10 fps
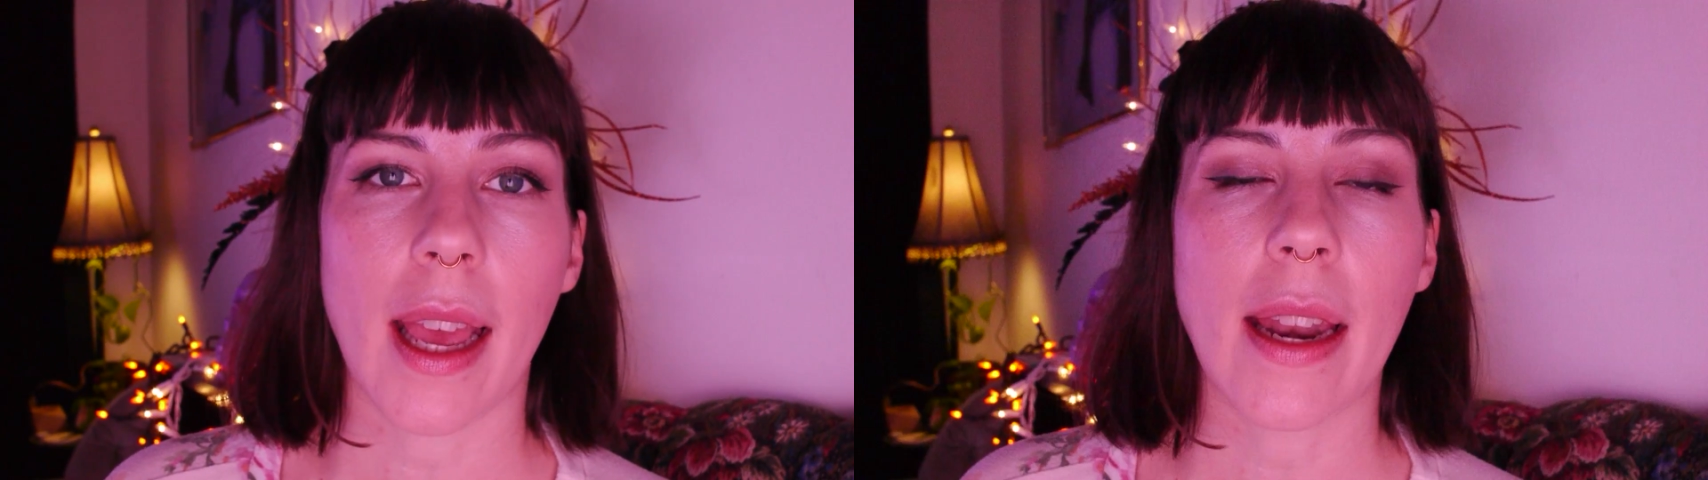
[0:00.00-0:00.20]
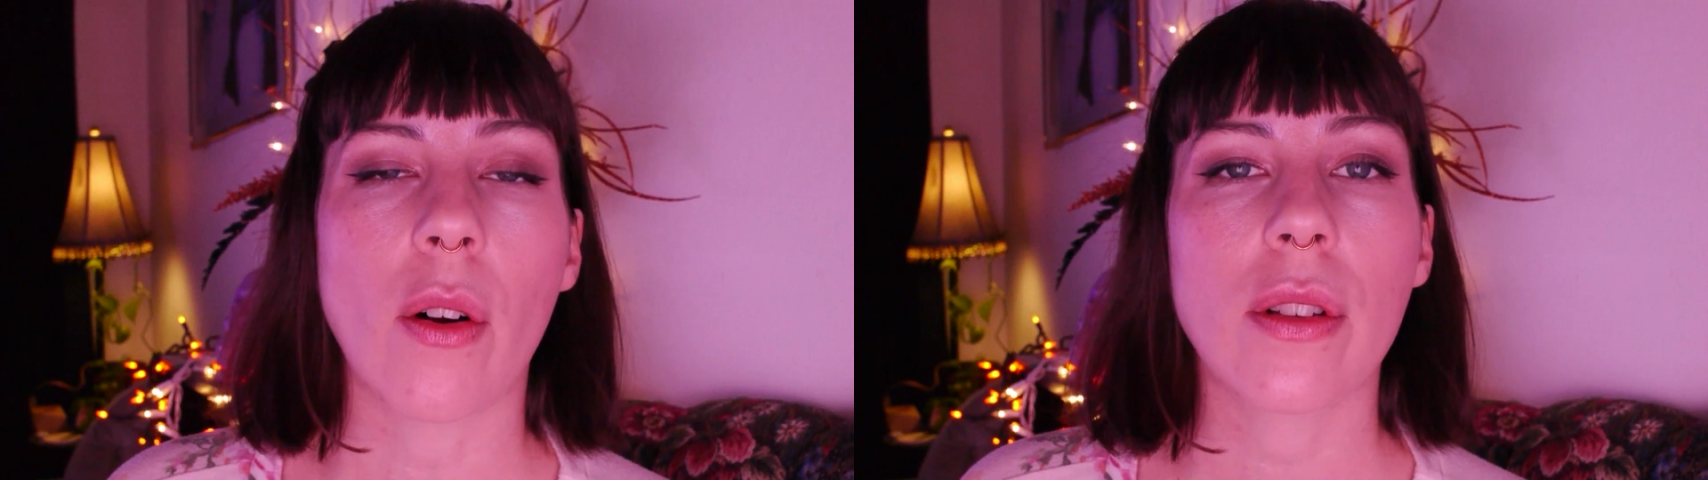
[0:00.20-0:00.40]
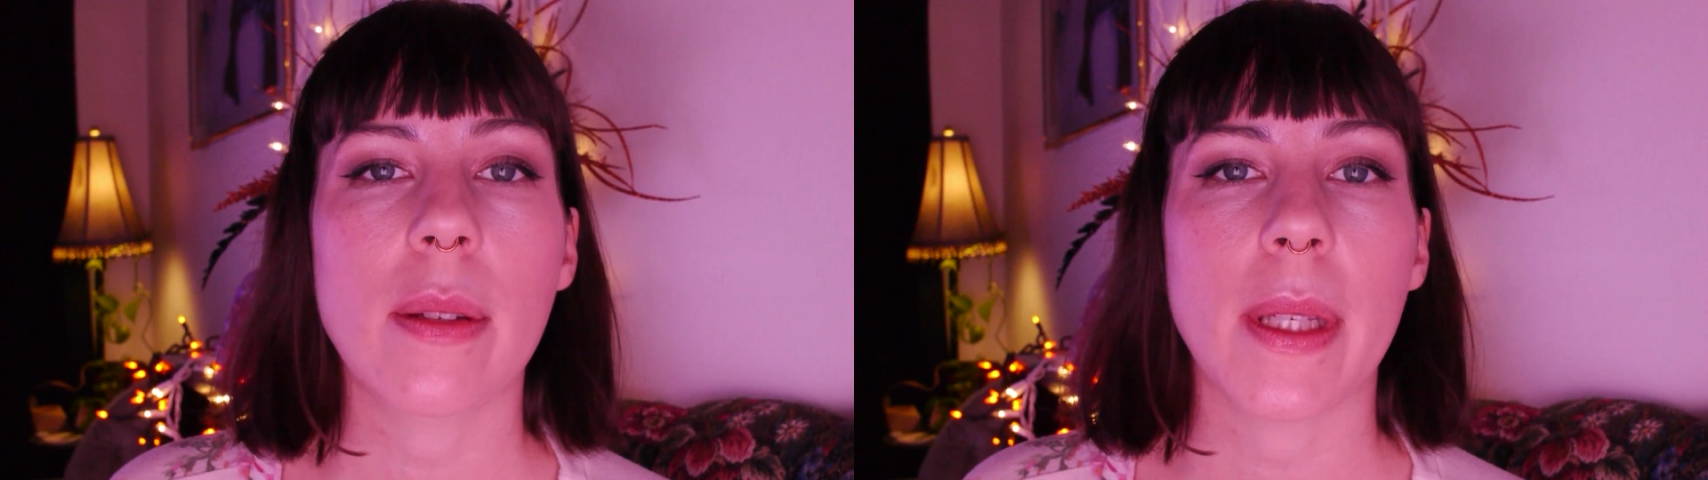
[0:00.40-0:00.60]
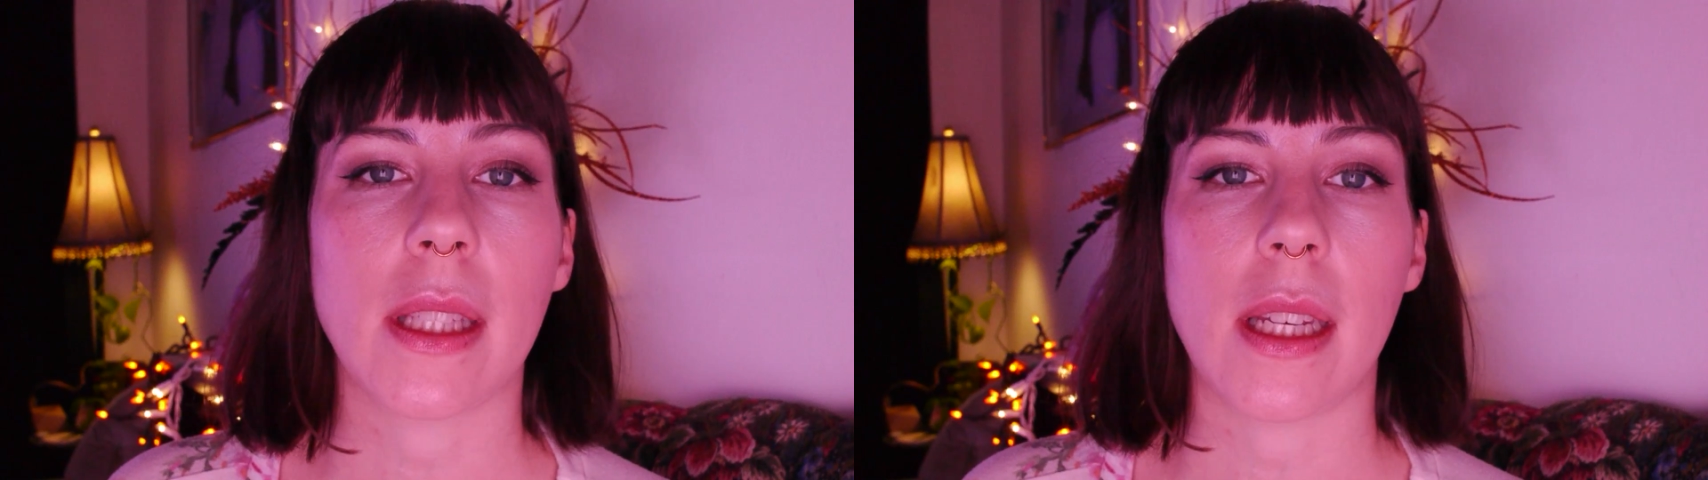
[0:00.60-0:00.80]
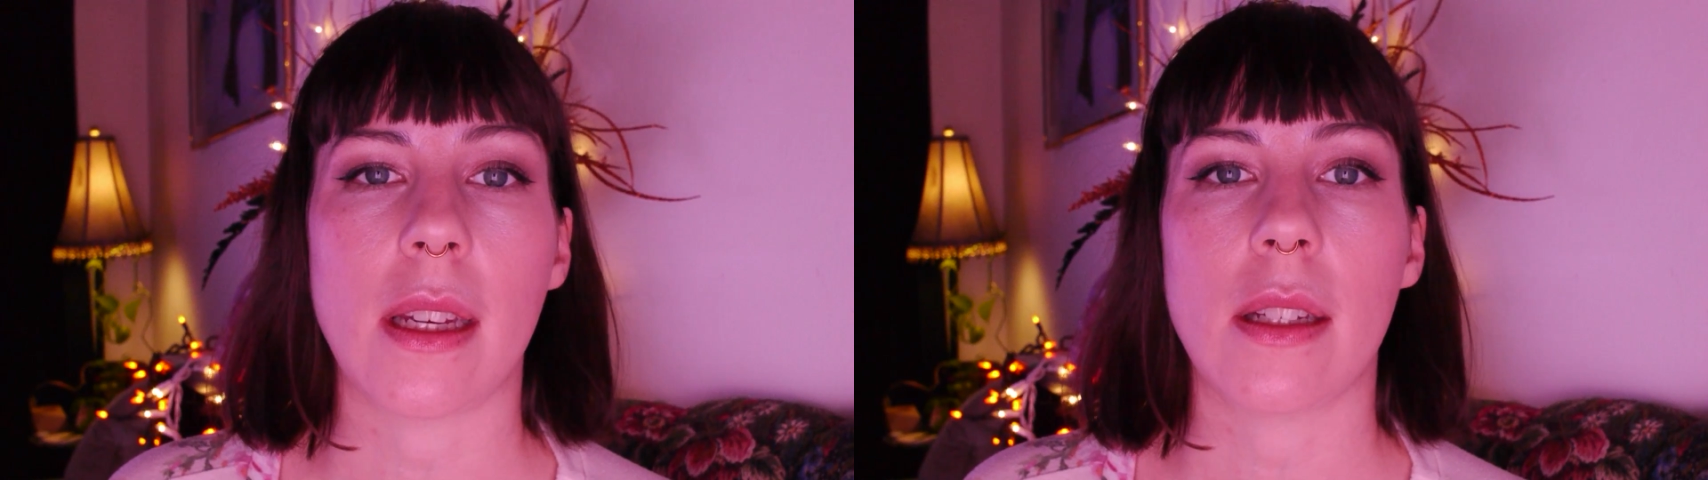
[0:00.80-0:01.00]
and
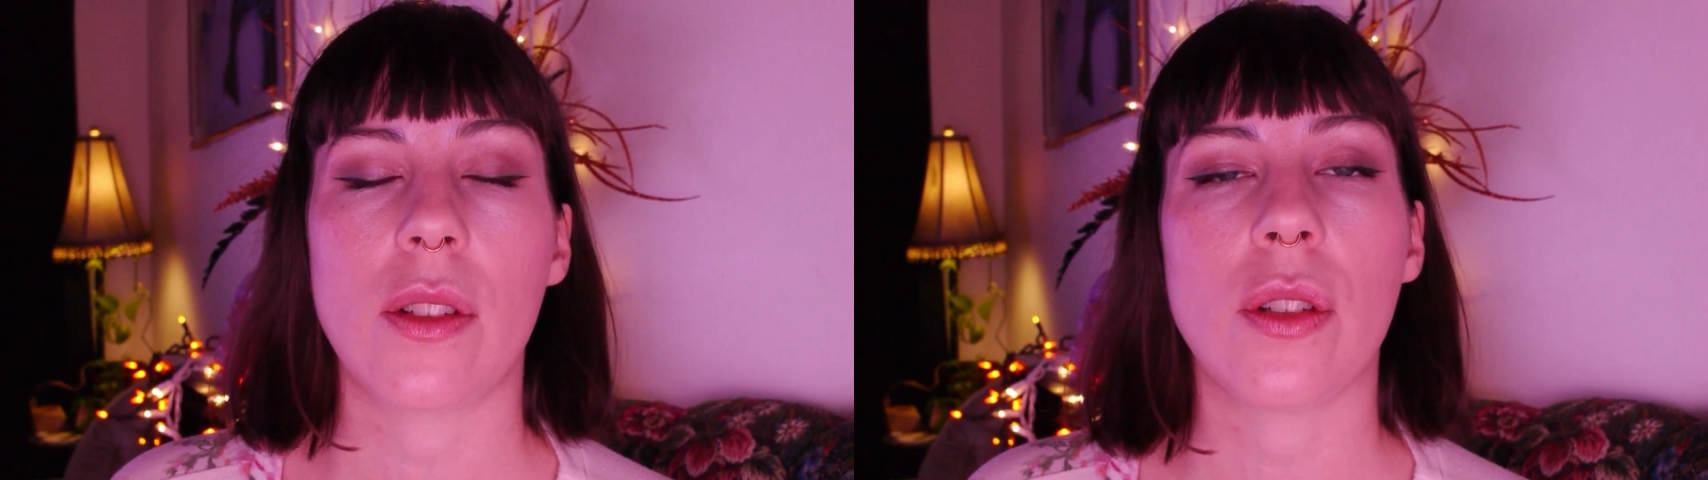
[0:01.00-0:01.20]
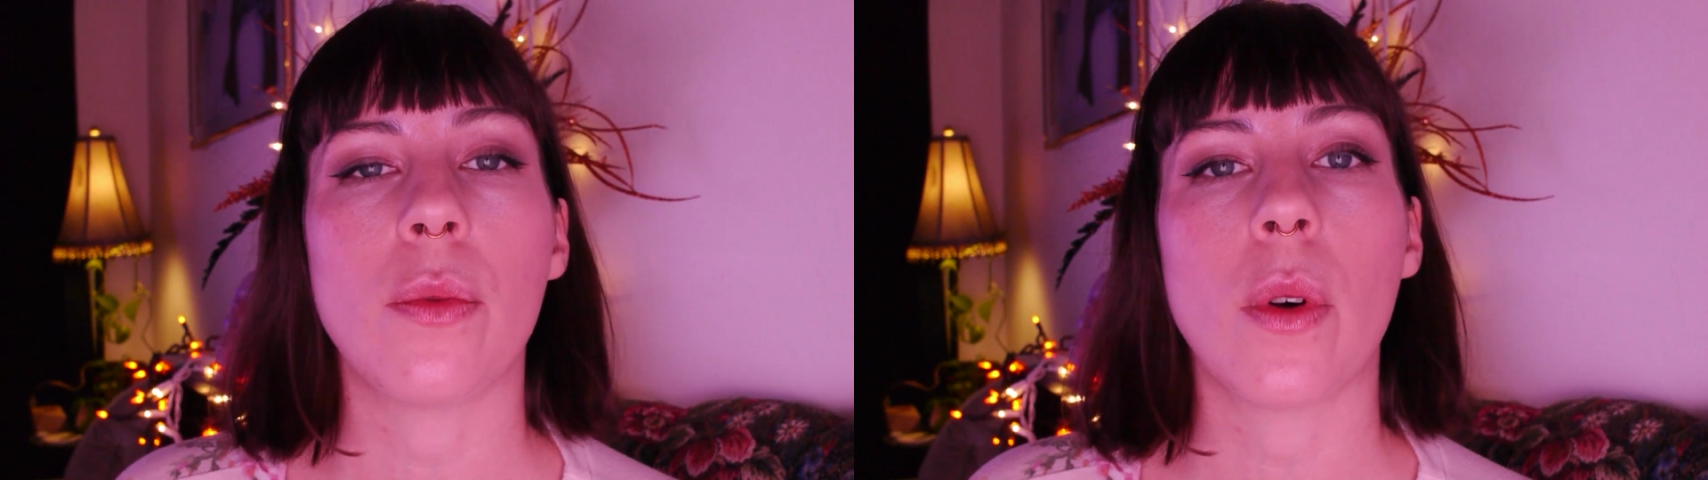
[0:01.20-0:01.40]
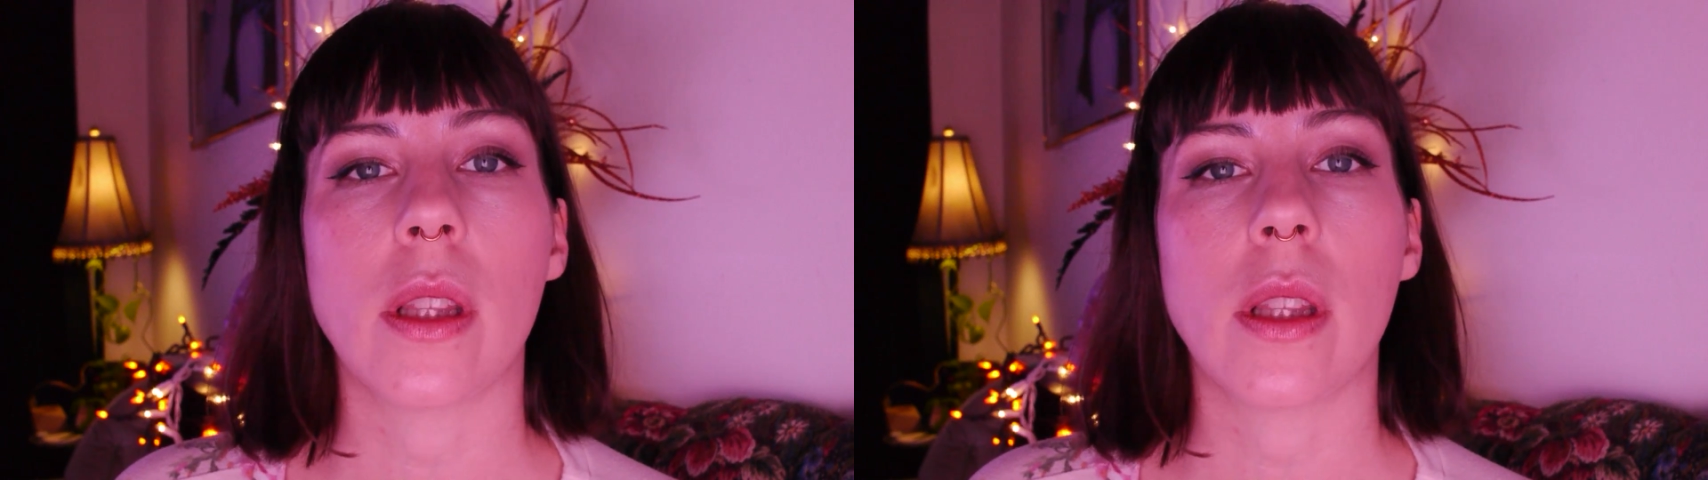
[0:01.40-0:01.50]
ultimately to